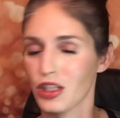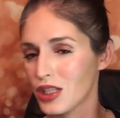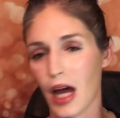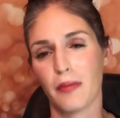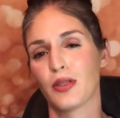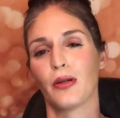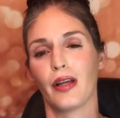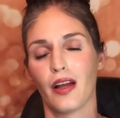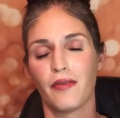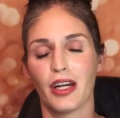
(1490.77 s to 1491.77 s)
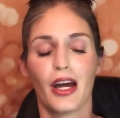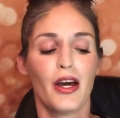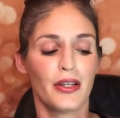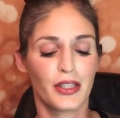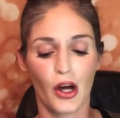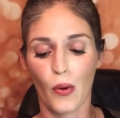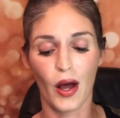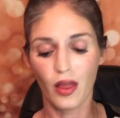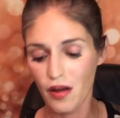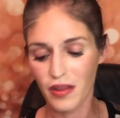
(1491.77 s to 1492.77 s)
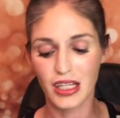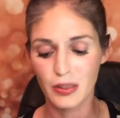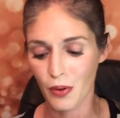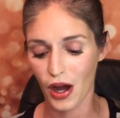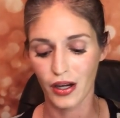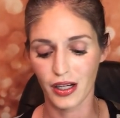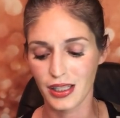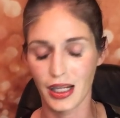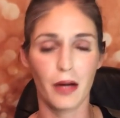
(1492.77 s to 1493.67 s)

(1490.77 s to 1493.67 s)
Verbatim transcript: Just absolutely love it. So I love these products.